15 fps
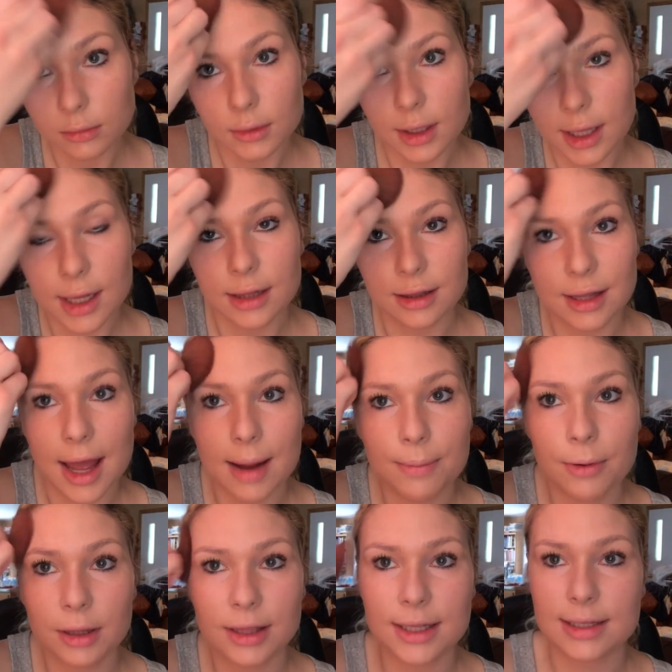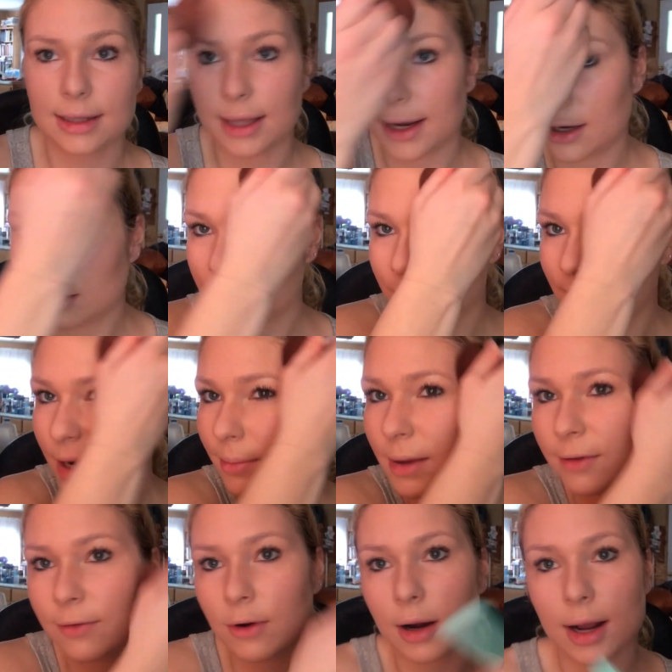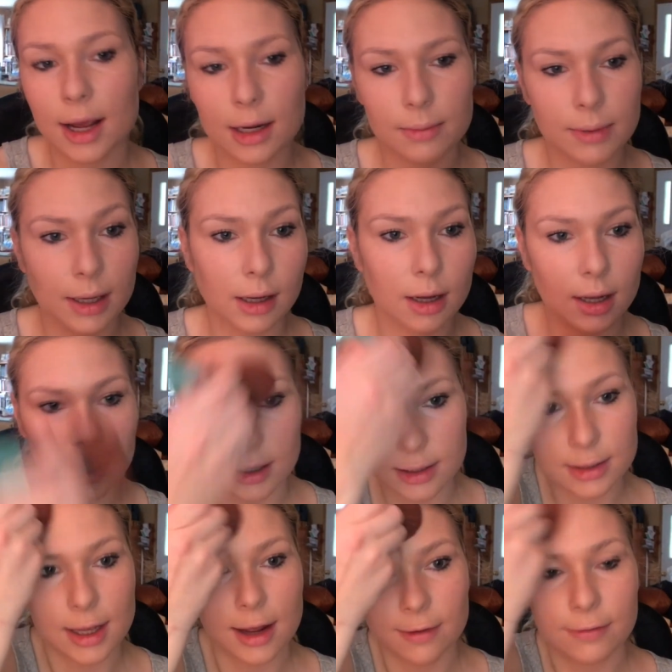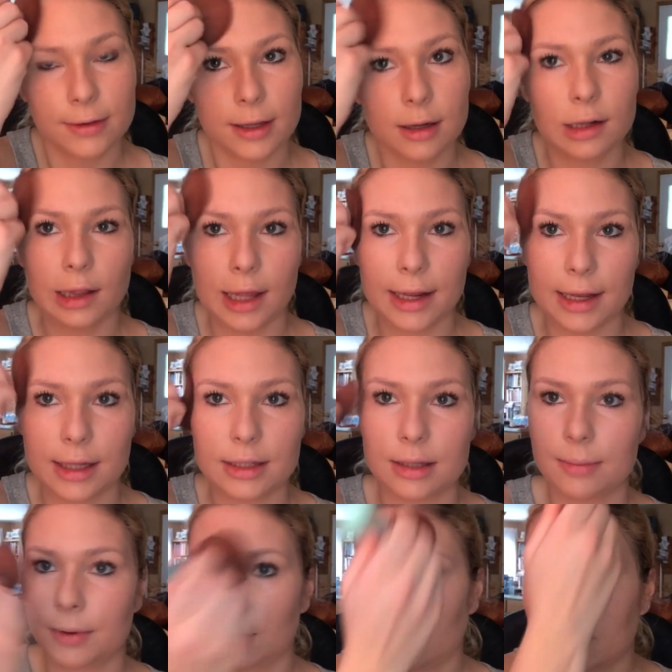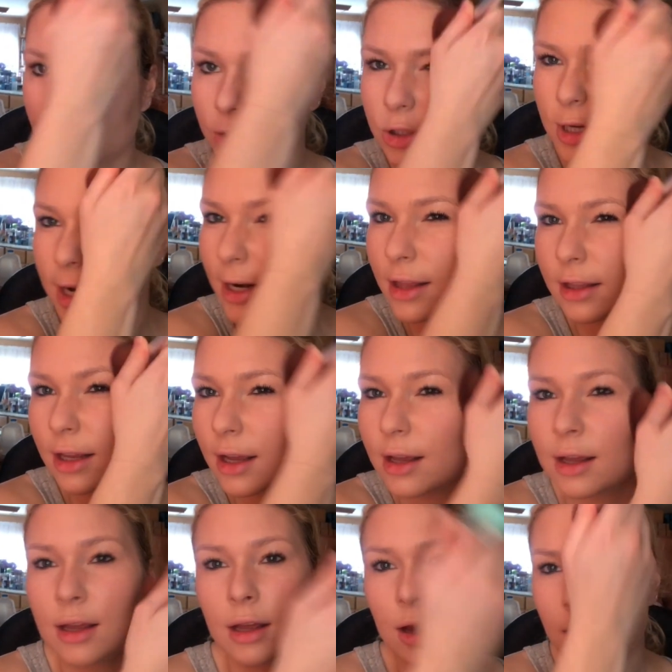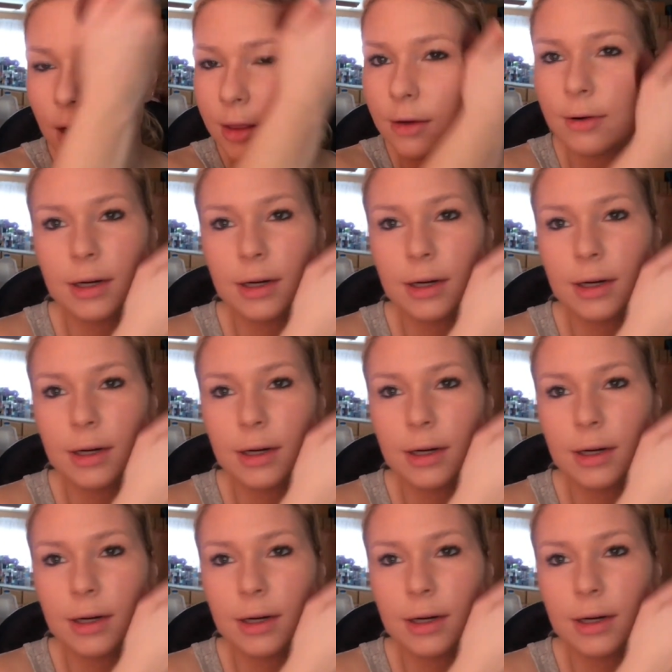And then I put this lighter shade on my forehead because I feel like it's the perfect shade and the other